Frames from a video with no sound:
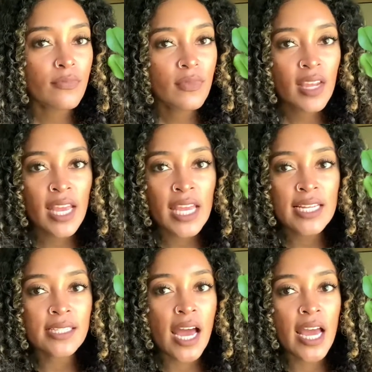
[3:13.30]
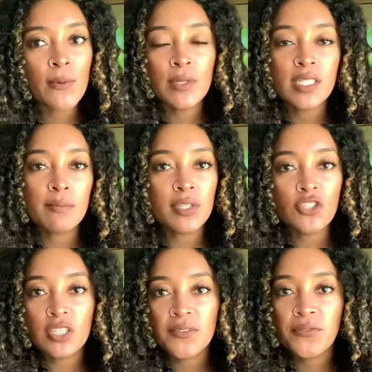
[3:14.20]
And I will simply
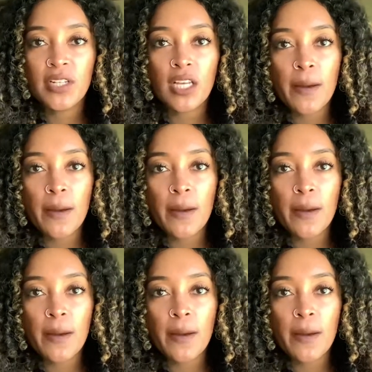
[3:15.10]
just fill up